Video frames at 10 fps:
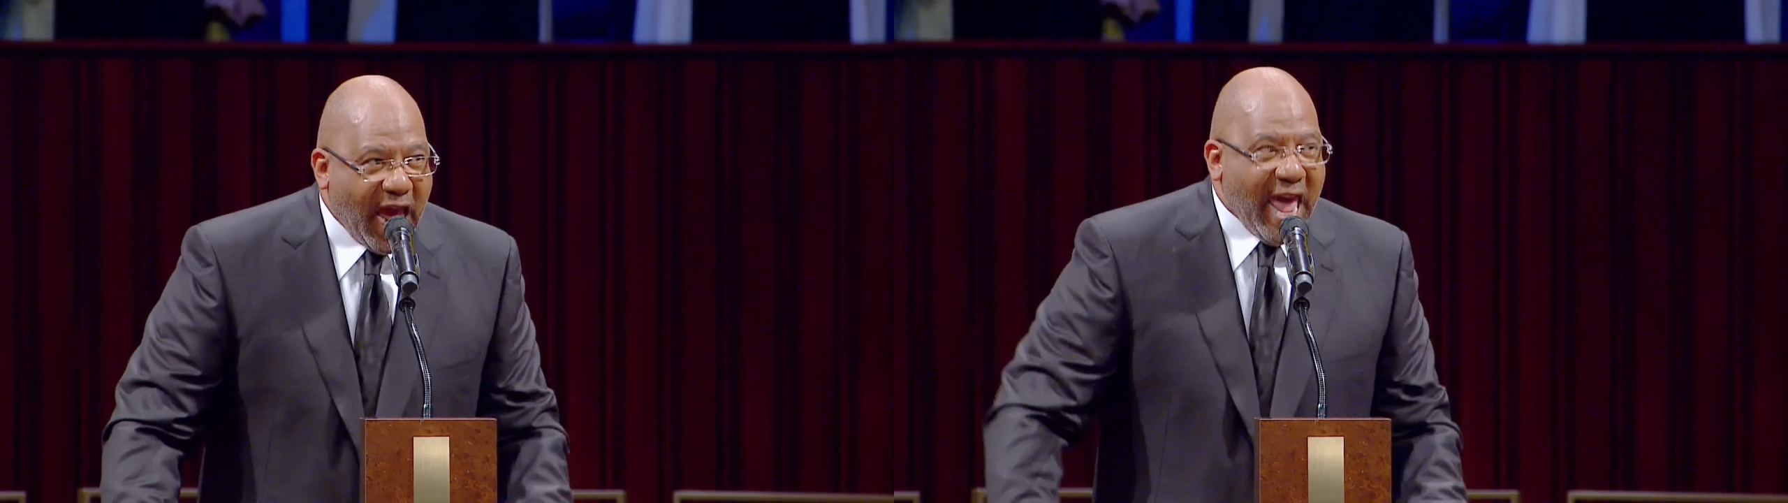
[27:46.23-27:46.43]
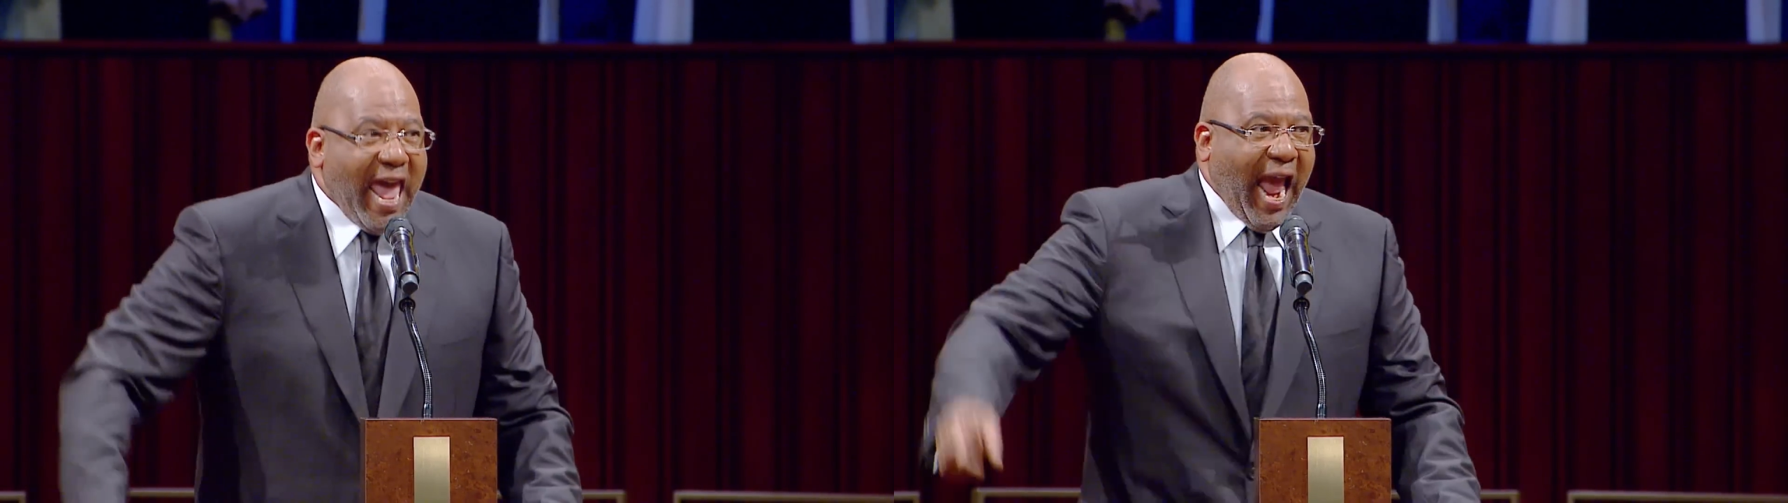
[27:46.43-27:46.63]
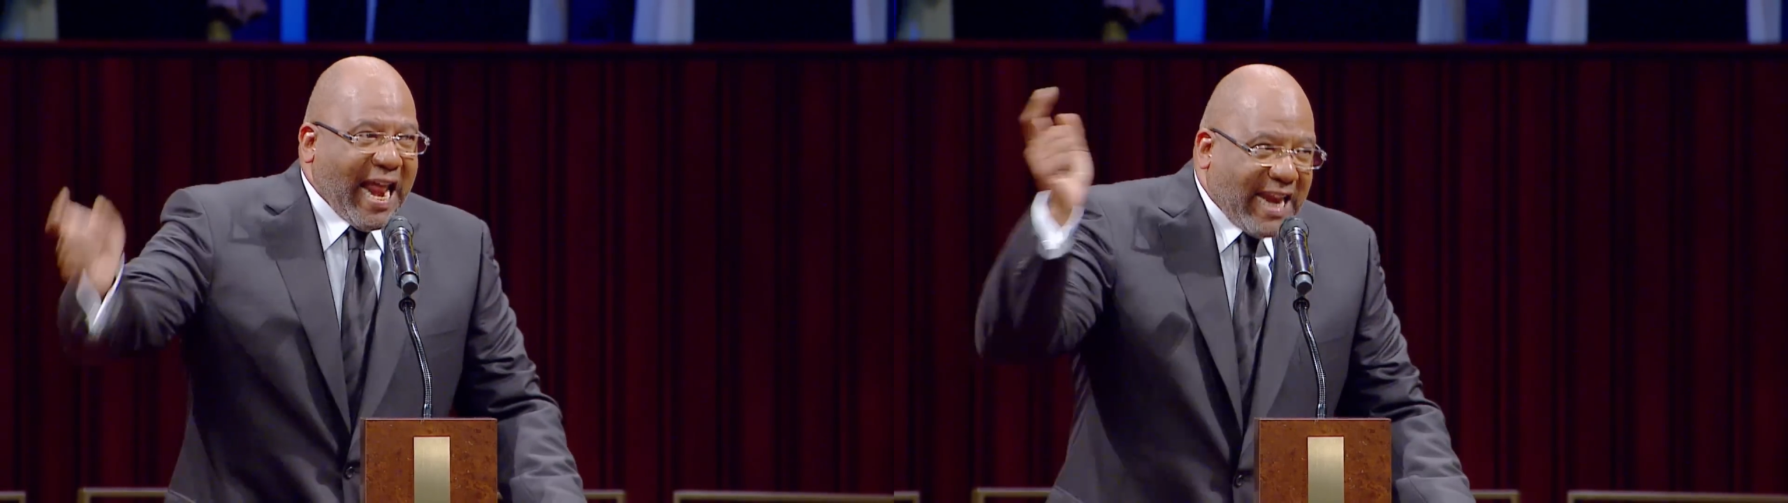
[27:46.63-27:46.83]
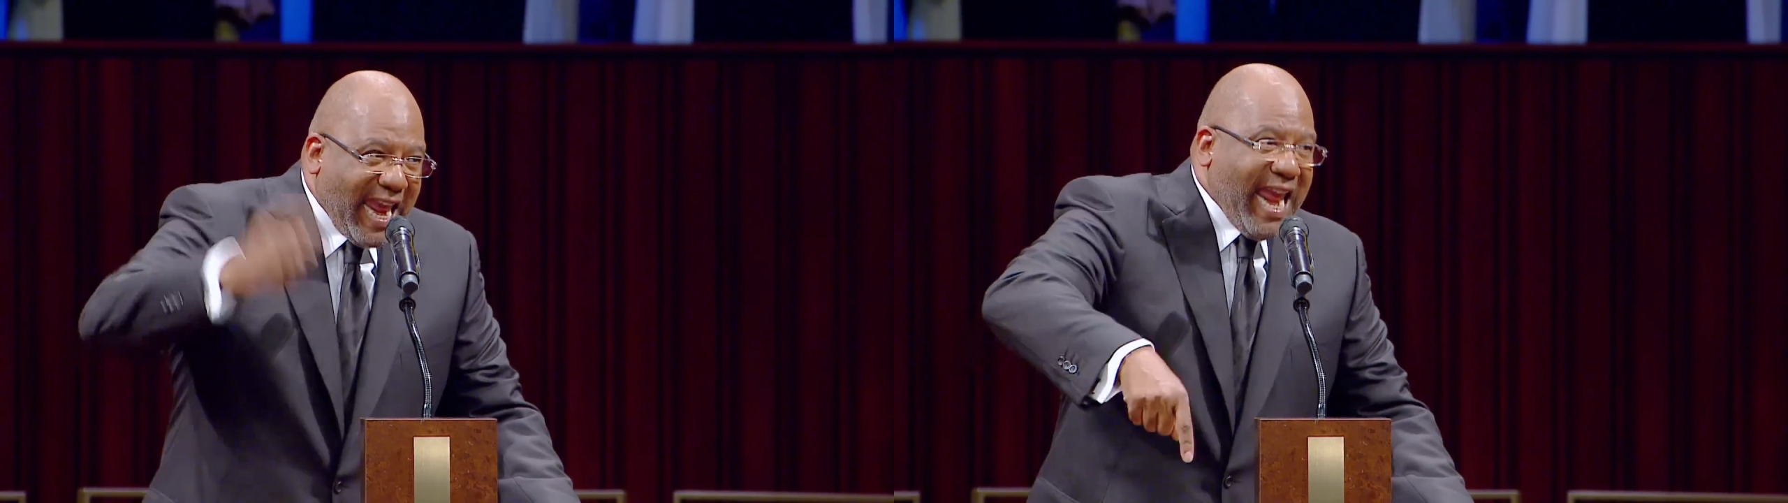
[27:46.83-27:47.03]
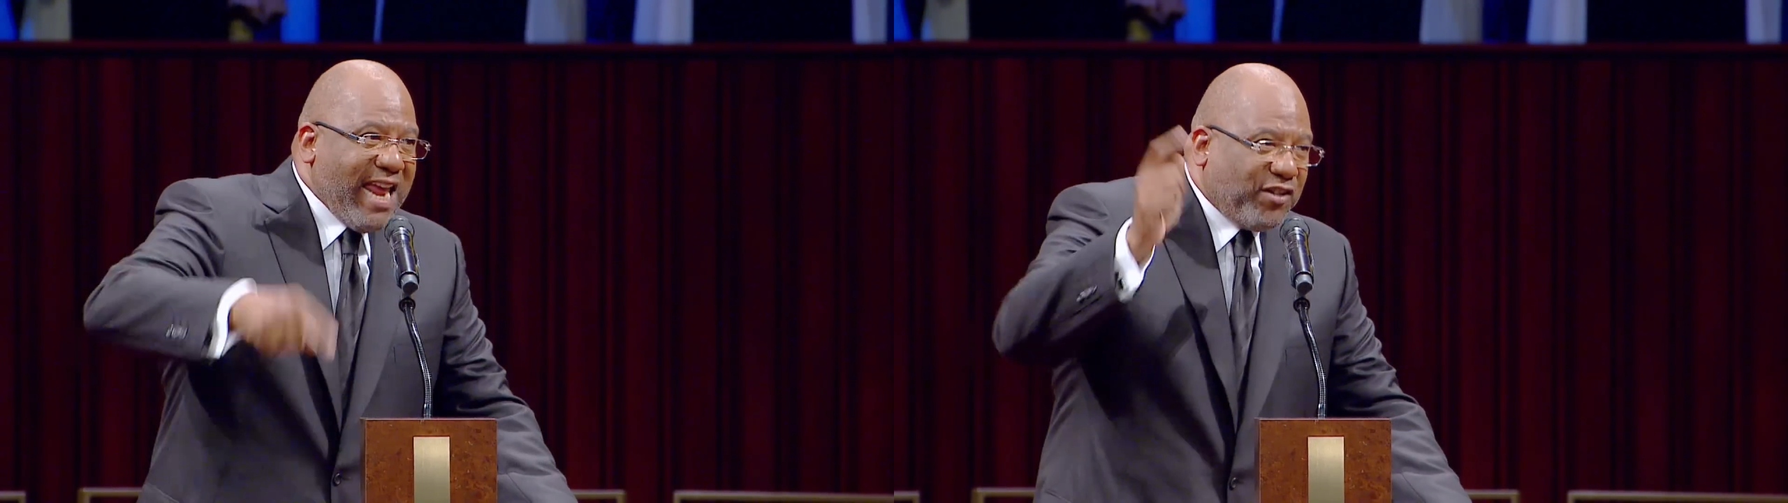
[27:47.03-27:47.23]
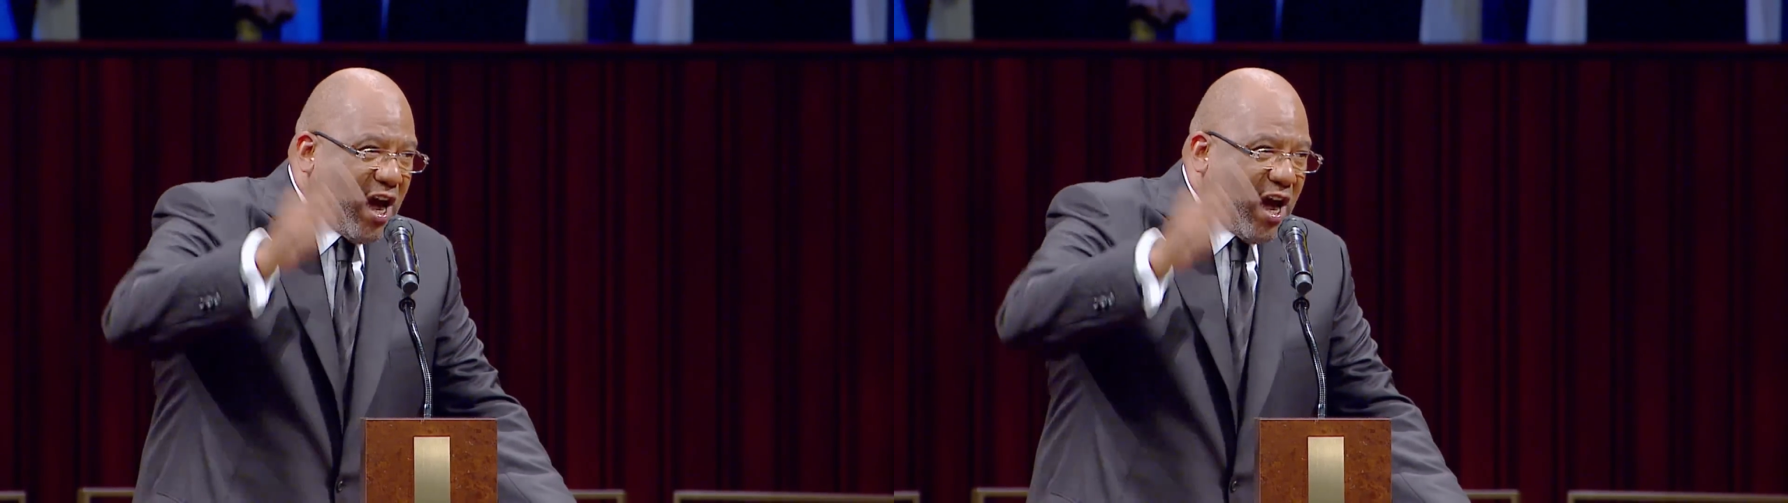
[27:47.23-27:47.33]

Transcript: And he's